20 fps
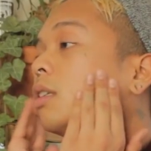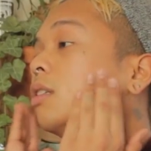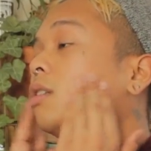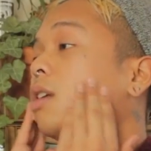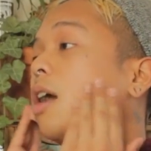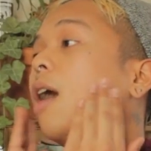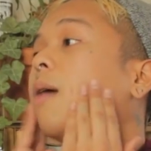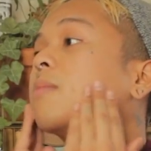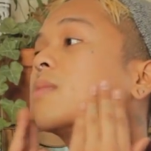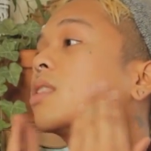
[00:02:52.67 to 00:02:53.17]

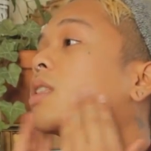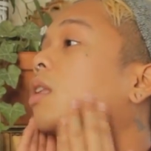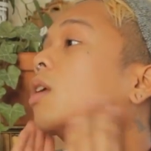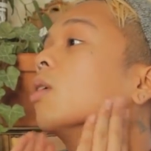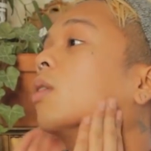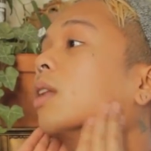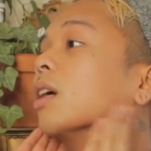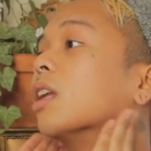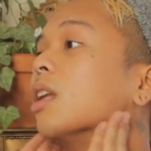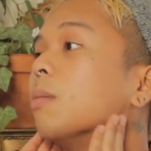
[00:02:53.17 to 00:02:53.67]
Dom's
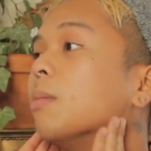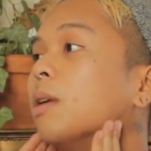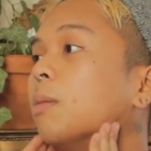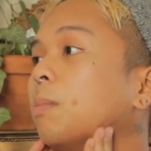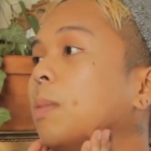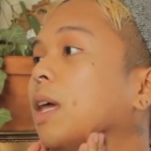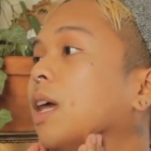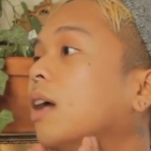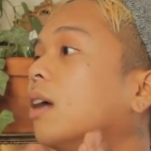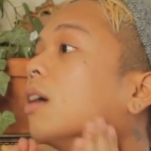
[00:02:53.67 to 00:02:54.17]
literally gonna be
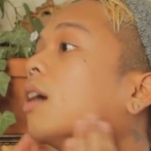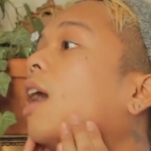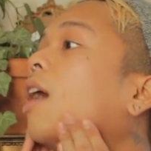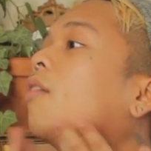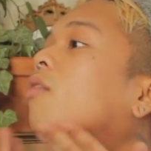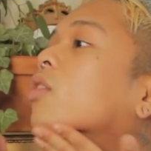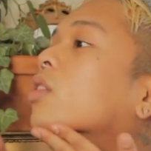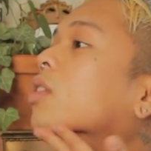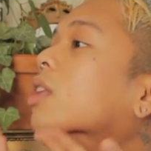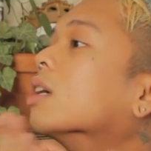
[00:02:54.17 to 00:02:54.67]
pink
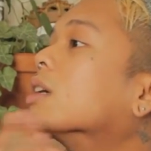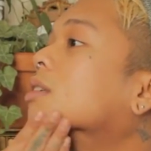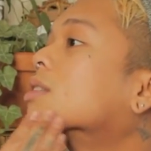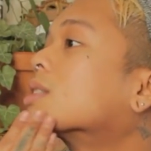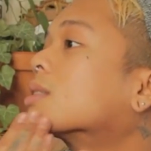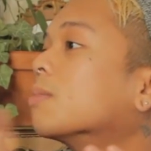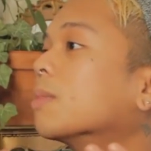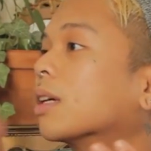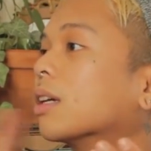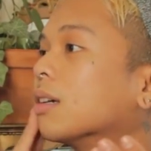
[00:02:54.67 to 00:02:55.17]
after
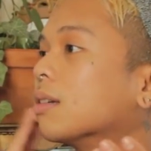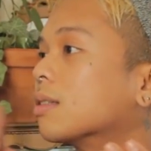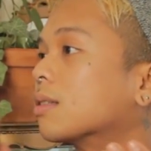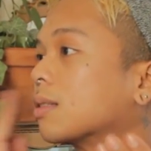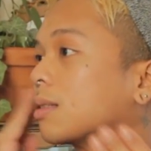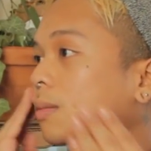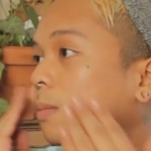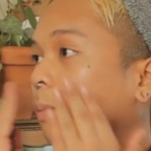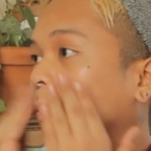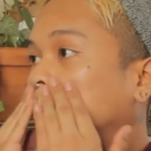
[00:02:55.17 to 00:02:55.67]
this
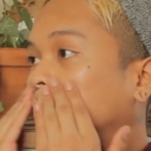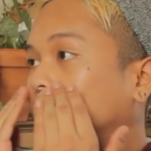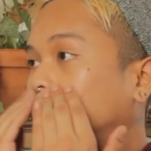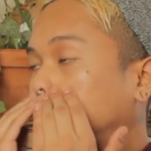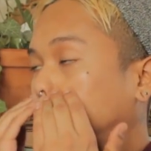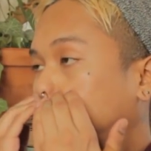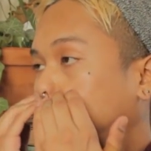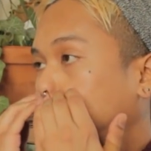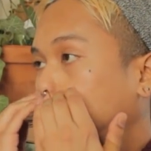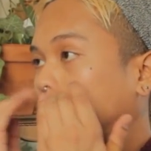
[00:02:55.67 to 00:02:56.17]
because
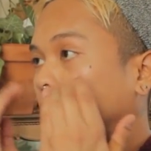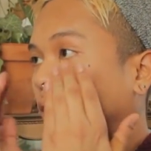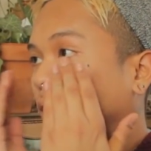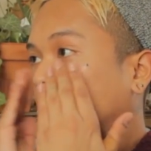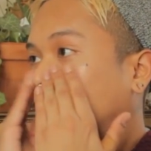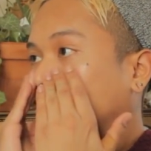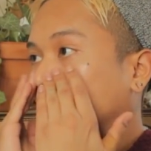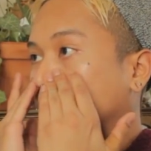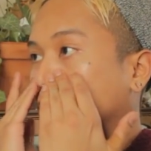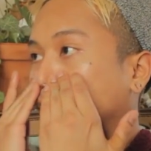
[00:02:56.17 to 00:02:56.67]

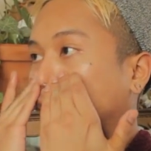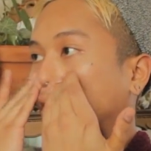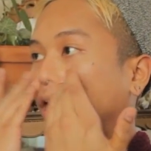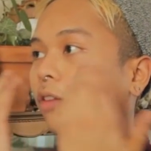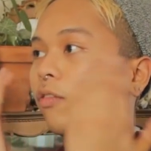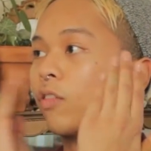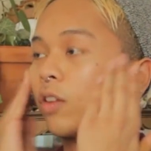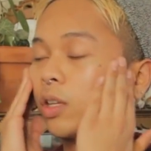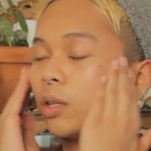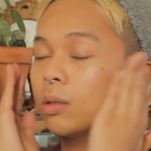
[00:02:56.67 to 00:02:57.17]

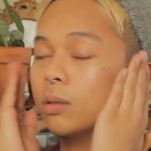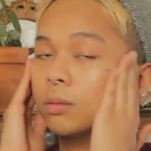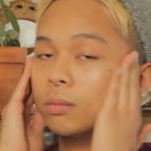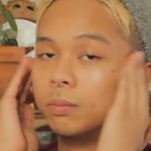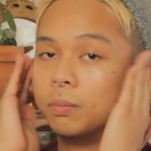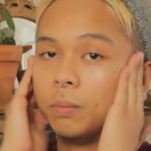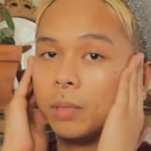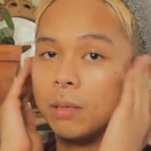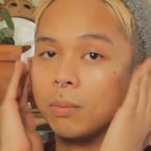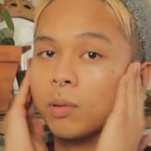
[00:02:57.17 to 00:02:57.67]
sorry for you
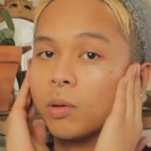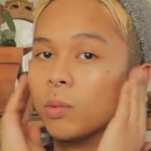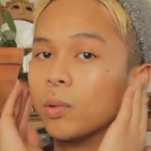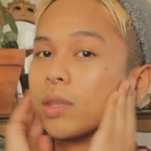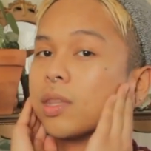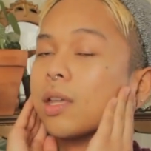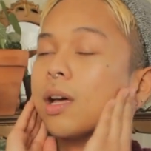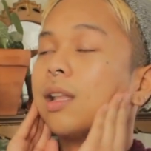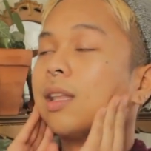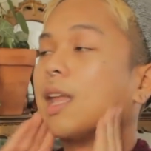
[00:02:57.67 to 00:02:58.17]
people
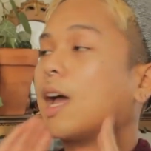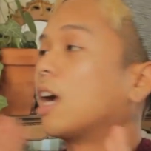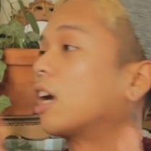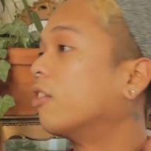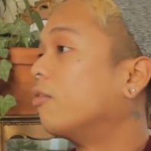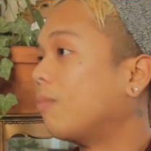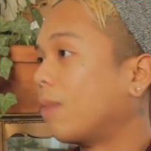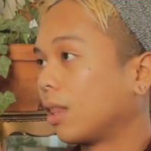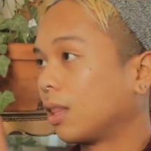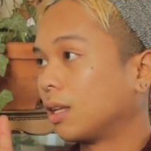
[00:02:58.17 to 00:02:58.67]
with a lack
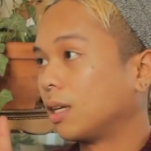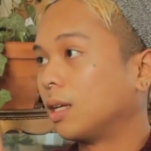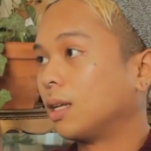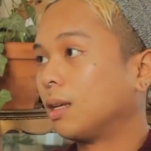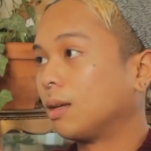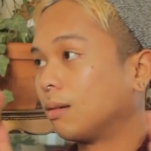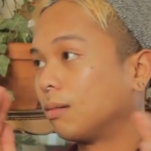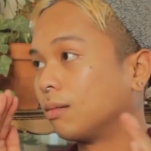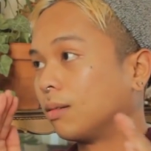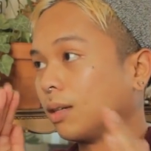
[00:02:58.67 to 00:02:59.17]
of
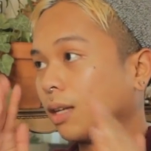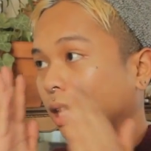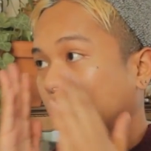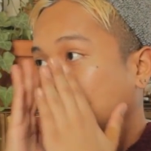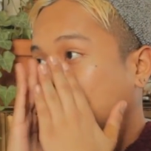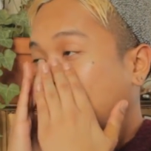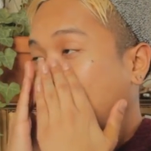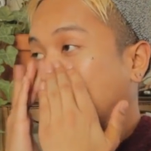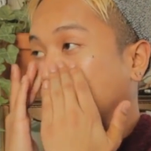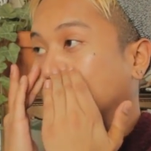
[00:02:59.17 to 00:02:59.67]
melanin.
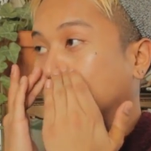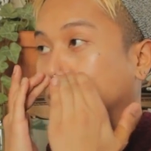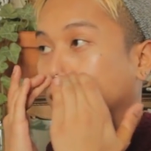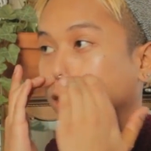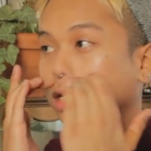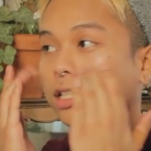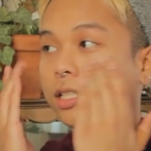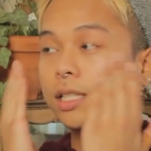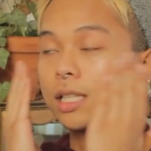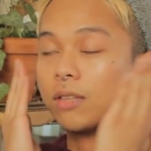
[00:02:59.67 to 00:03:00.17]
It kind of
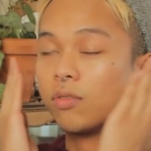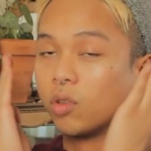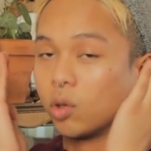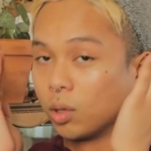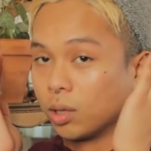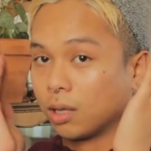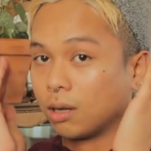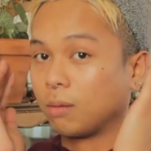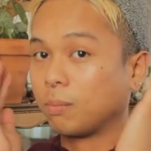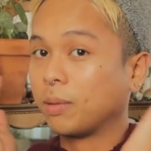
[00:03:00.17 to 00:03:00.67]
does leave you
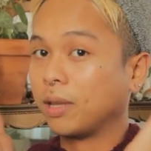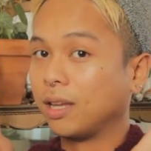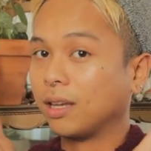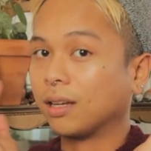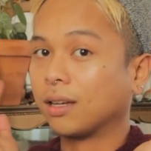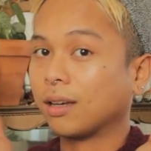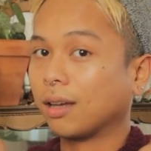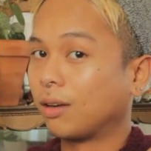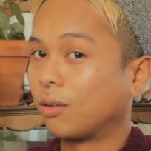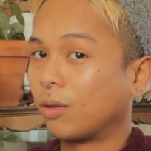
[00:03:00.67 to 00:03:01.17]
a little pink
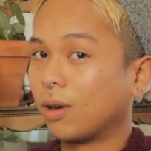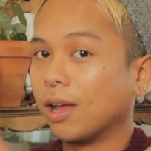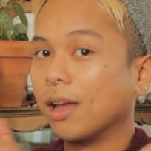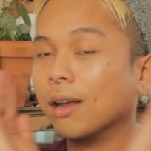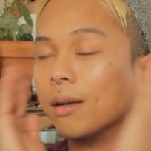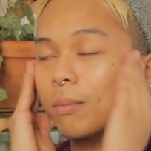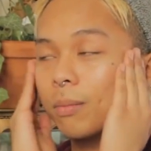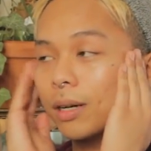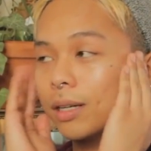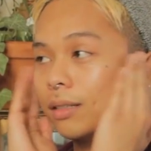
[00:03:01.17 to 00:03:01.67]
and
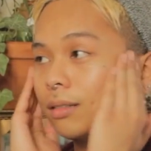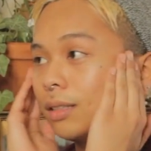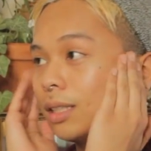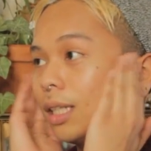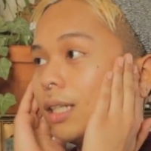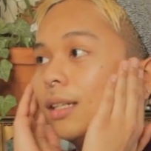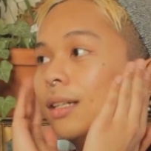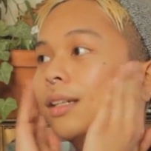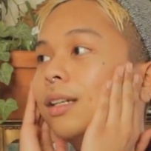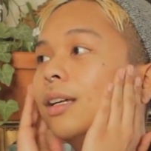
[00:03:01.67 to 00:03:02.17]
red, but
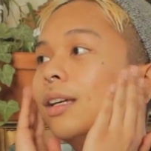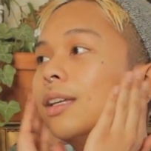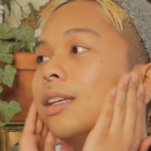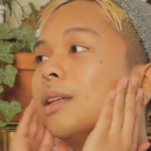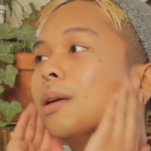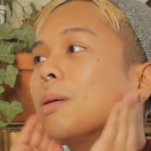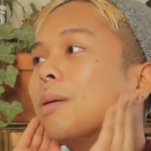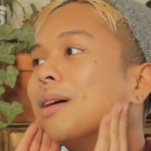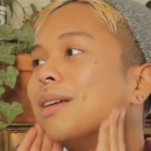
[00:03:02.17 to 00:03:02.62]
you know